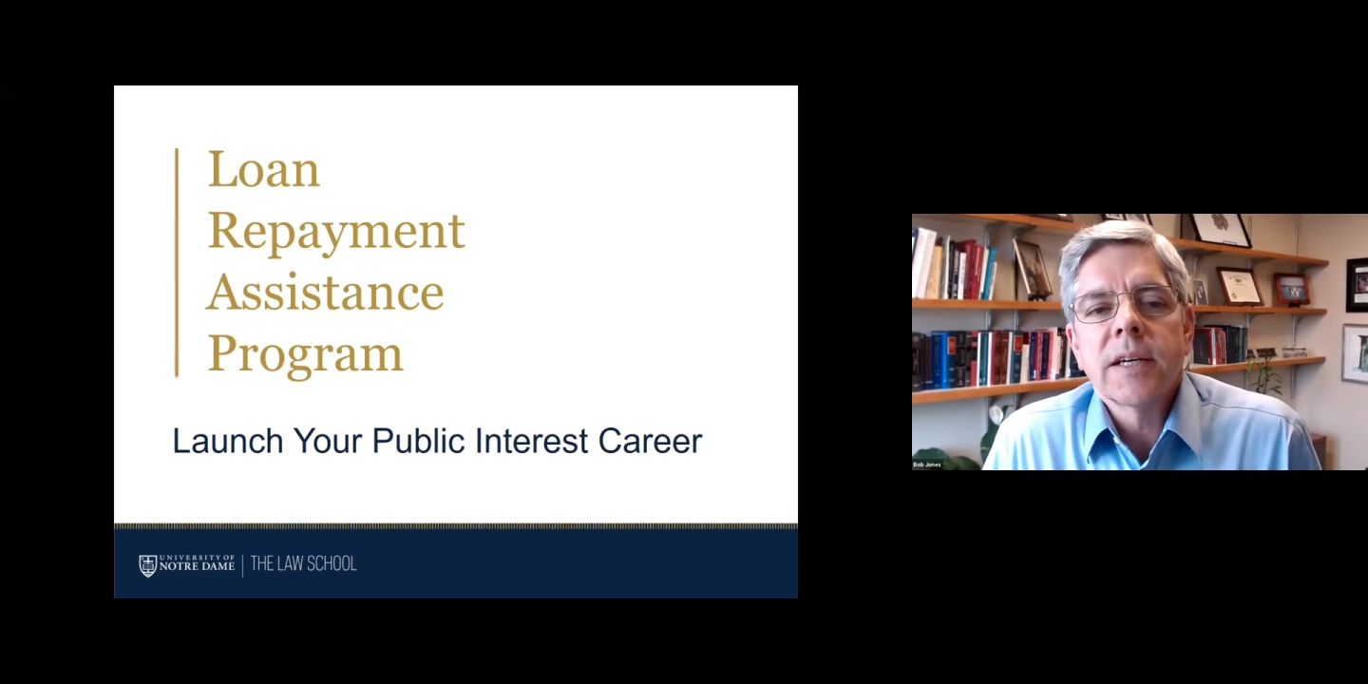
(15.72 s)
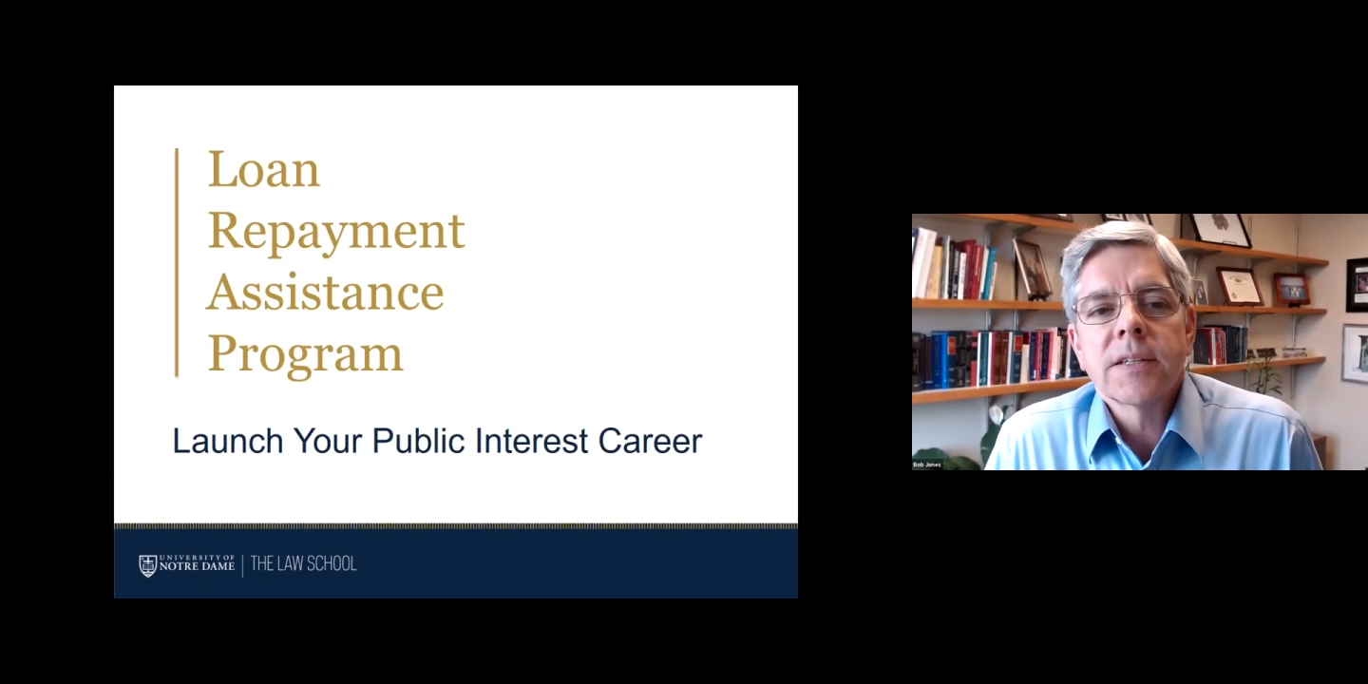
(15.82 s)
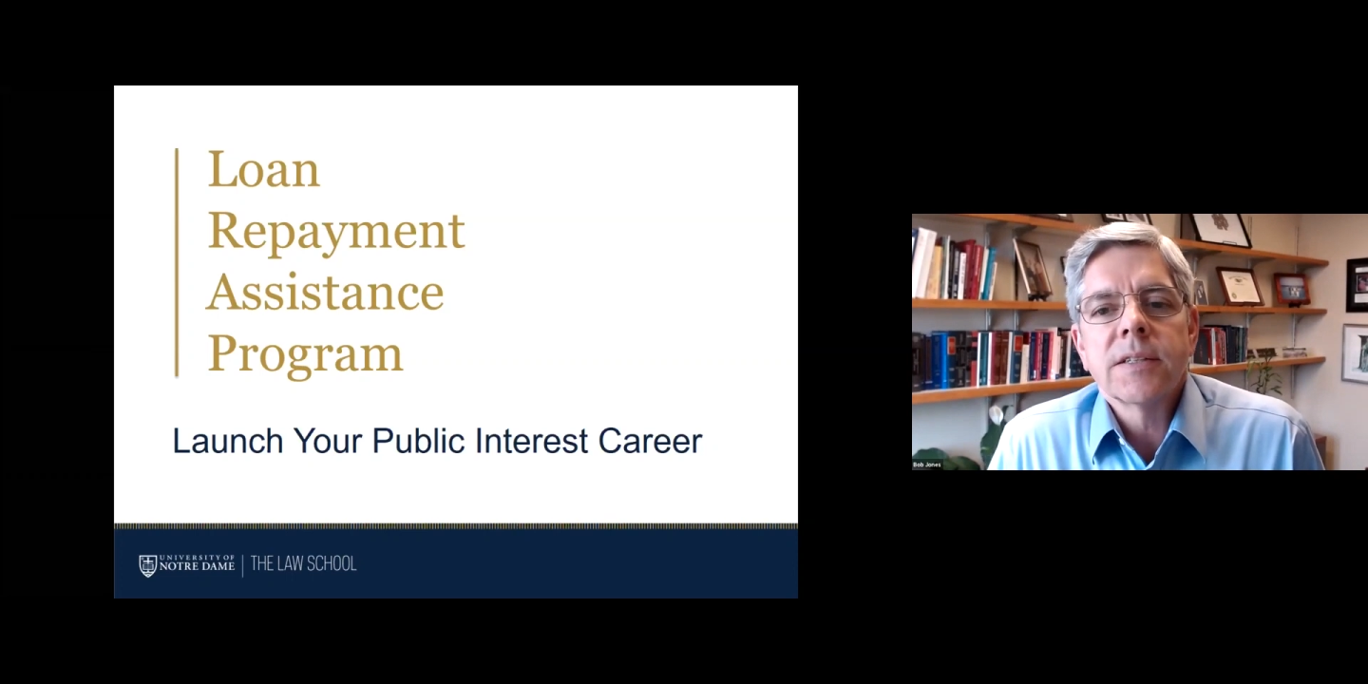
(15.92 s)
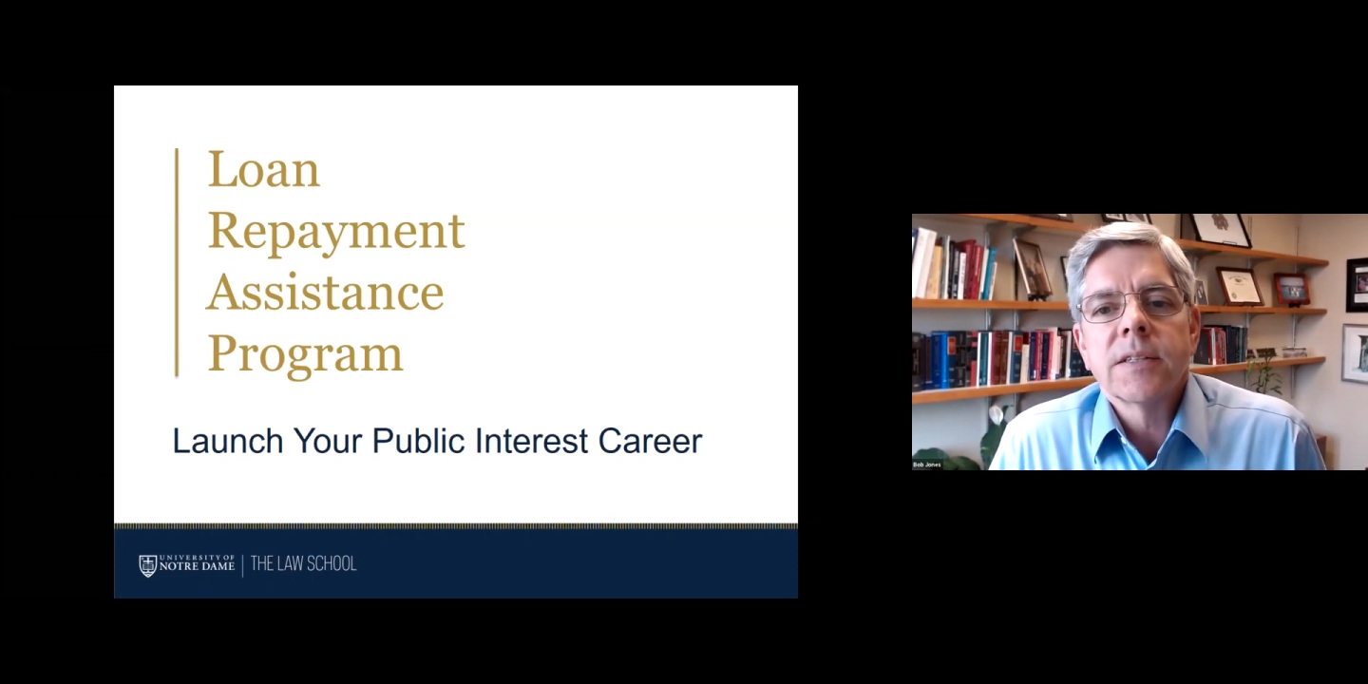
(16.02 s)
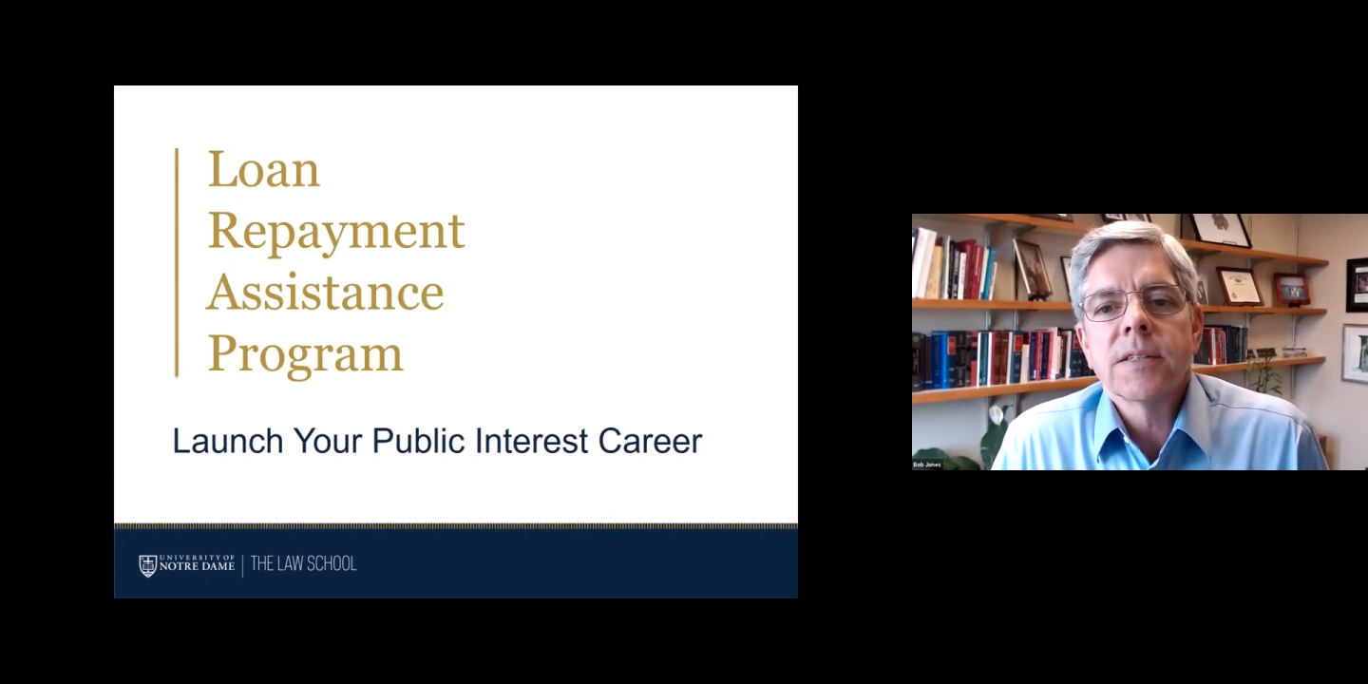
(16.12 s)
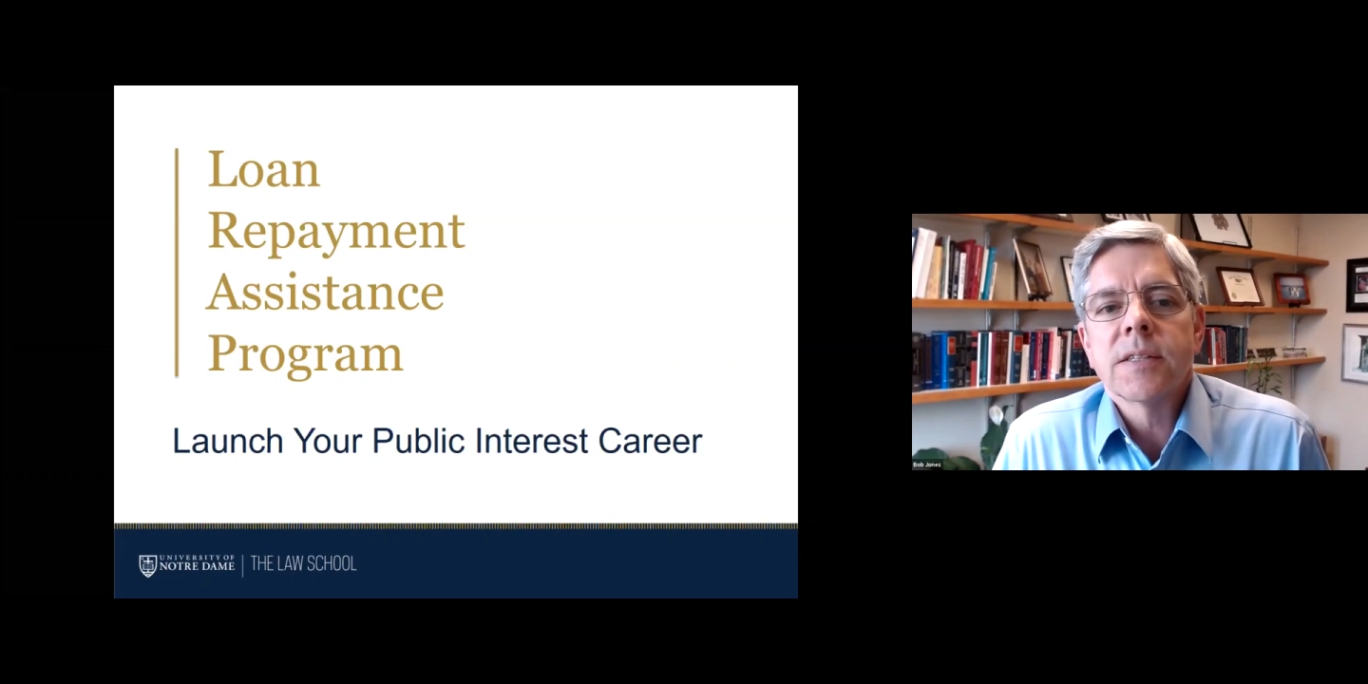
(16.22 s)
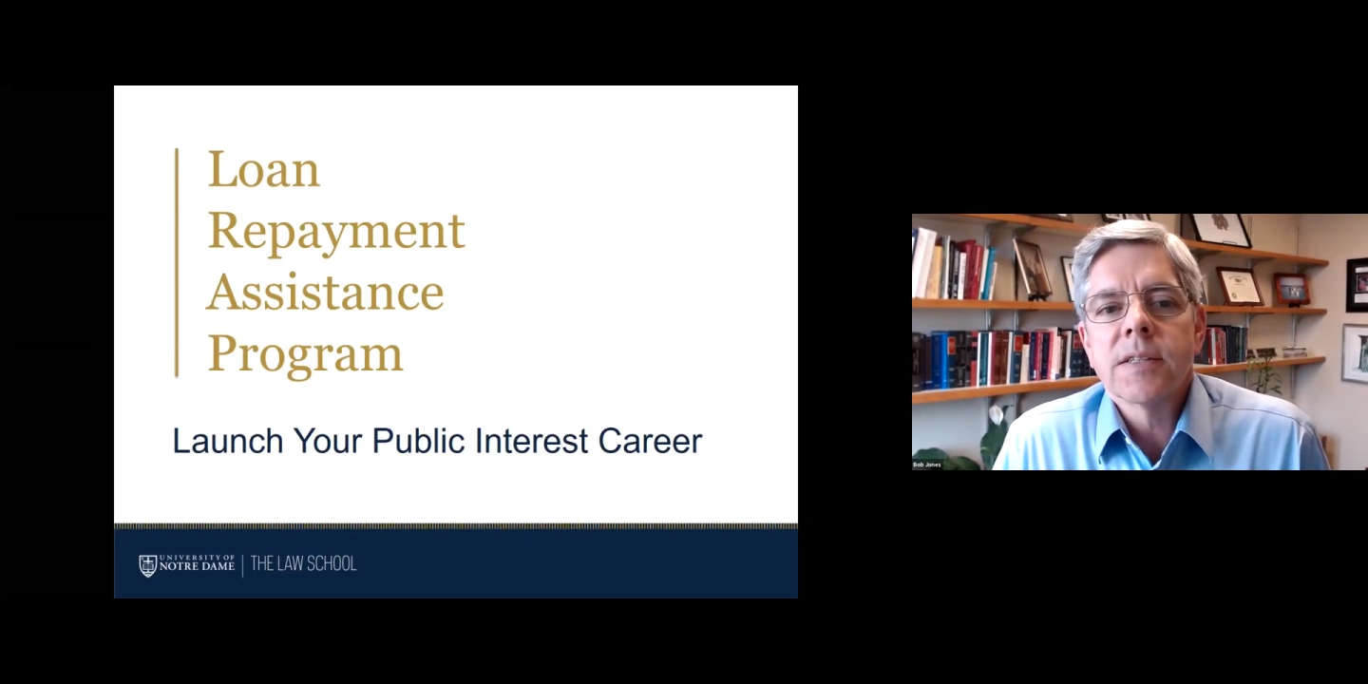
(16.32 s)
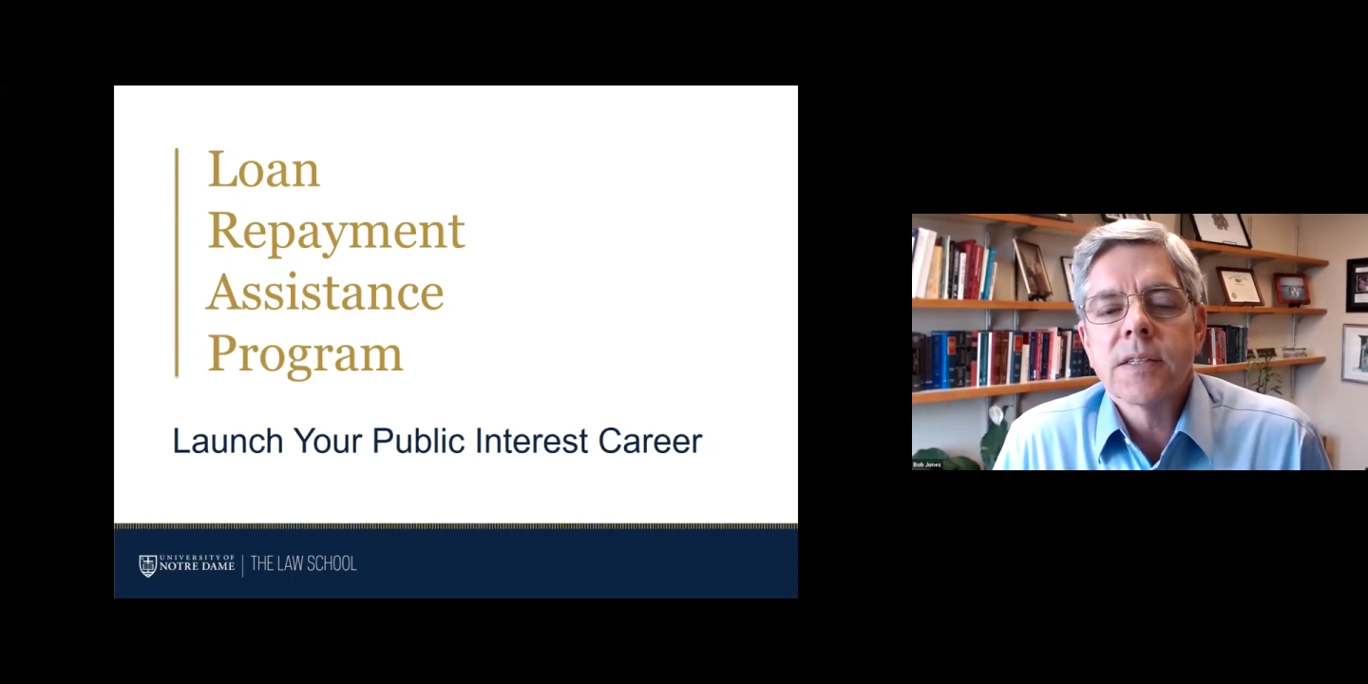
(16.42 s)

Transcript: Lex is